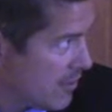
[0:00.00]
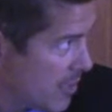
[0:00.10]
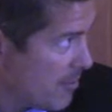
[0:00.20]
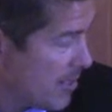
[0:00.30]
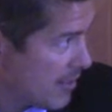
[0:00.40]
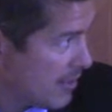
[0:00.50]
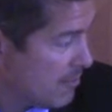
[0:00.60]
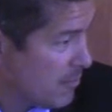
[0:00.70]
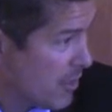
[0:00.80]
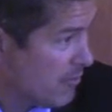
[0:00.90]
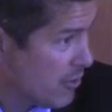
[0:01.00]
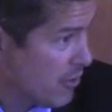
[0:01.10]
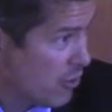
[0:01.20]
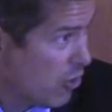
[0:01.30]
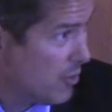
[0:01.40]
in America, but if they're
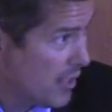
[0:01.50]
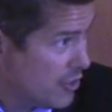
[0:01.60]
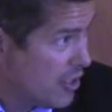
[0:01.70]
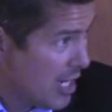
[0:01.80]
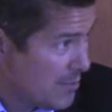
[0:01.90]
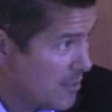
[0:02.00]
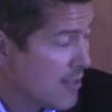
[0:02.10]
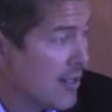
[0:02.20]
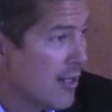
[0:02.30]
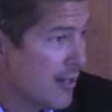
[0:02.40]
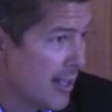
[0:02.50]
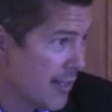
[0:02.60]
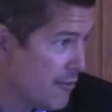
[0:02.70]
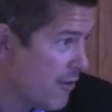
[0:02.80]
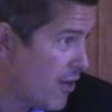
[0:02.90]
coal-related jobs, they
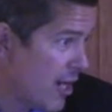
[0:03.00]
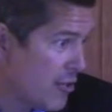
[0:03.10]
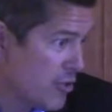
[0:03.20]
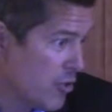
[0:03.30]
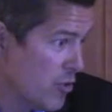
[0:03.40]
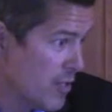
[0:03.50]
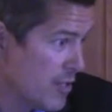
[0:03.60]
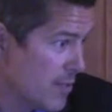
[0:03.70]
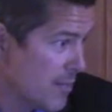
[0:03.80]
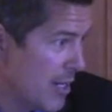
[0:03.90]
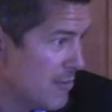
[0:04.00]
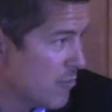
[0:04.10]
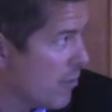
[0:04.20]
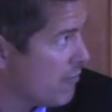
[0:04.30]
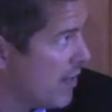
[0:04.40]
give far higher scrutiny and sometimes
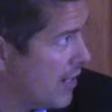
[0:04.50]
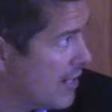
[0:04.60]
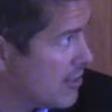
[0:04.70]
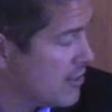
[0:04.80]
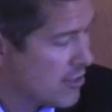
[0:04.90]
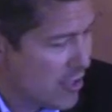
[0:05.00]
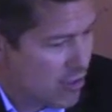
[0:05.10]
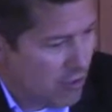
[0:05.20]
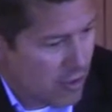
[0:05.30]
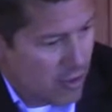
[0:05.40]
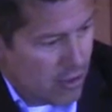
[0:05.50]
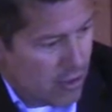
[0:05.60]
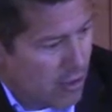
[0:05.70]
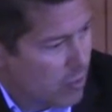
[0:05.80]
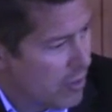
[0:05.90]
won't finance. So
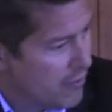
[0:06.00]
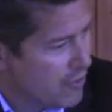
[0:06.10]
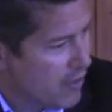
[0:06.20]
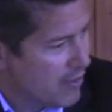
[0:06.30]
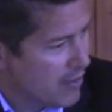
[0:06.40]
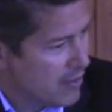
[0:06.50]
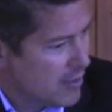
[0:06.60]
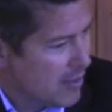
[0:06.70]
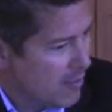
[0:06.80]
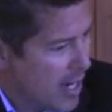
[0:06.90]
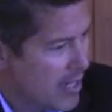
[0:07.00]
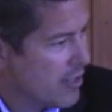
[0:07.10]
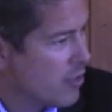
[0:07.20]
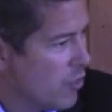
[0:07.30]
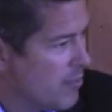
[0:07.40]
if you have a
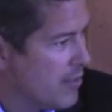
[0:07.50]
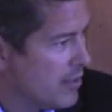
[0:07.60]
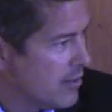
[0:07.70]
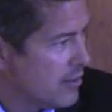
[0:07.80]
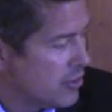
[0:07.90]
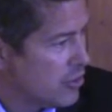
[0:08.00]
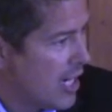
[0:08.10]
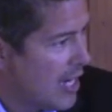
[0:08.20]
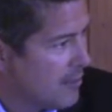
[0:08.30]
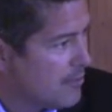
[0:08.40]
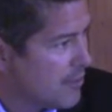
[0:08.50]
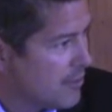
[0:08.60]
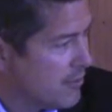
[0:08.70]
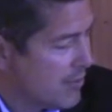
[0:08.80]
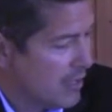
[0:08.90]
mining equipment job
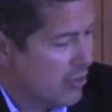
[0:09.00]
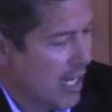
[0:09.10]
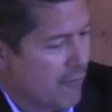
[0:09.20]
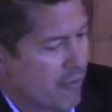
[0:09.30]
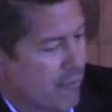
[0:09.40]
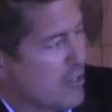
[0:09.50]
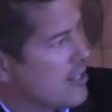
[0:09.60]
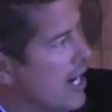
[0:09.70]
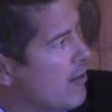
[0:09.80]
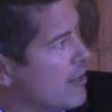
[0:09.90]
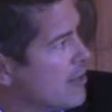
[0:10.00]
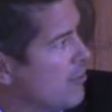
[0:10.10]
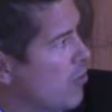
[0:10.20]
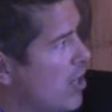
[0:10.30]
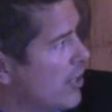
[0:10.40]
from Bucyrus
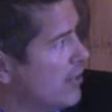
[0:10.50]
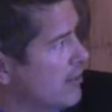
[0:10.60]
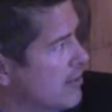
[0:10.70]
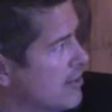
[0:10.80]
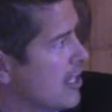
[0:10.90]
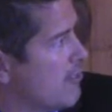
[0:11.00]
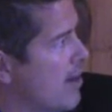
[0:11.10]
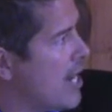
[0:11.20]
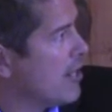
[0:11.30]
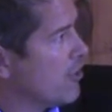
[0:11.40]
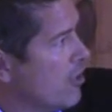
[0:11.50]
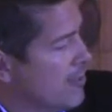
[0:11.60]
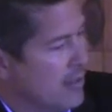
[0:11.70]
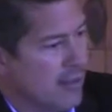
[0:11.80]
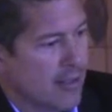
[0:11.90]
in Milwaukee, selling mining
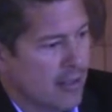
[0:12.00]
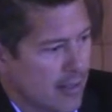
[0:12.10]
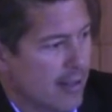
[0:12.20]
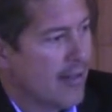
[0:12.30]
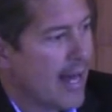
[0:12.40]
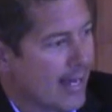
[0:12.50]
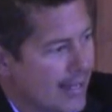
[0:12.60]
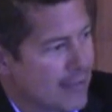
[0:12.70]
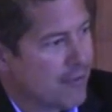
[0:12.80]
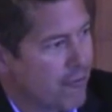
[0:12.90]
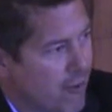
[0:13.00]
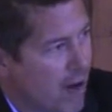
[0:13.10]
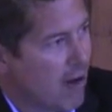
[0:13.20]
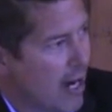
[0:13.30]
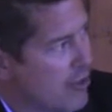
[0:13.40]
equipment, that gets
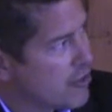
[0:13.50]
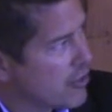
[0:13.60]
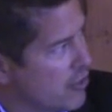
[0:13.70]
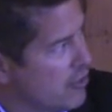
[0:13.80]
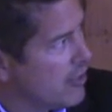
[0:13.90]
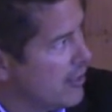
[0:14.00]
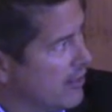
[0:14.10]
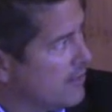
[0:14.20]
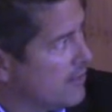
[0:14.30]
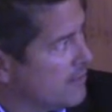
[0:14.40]
far higher scrutiny